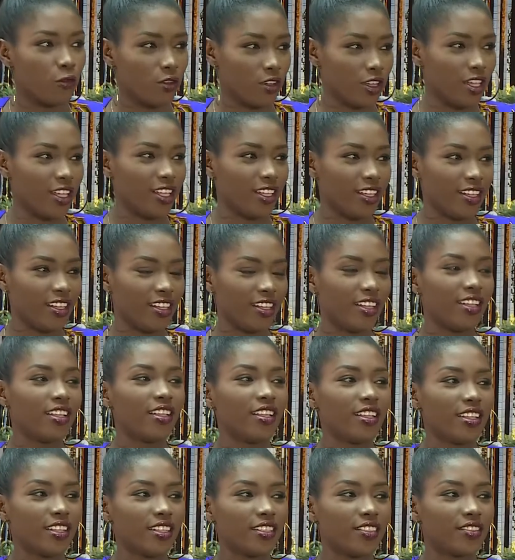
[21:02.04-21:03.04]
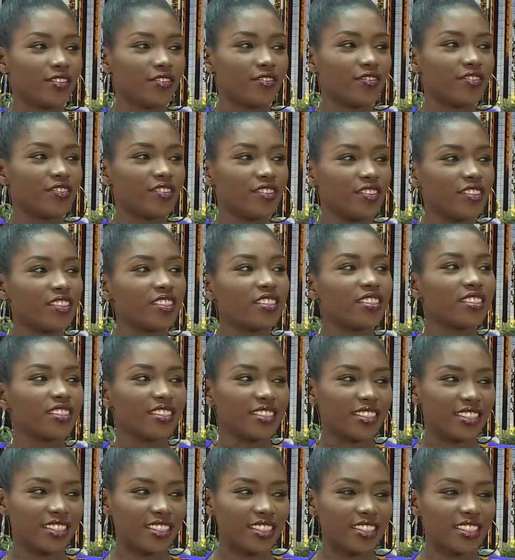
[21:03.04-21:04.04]
Yeah. So when now gets it right, yeah, chop
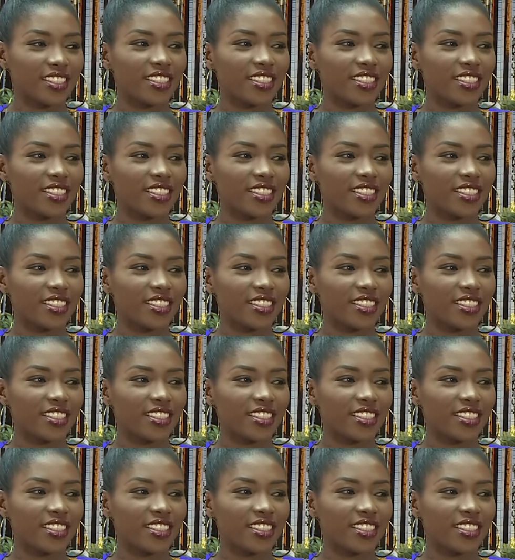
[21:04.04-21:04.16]
kiss.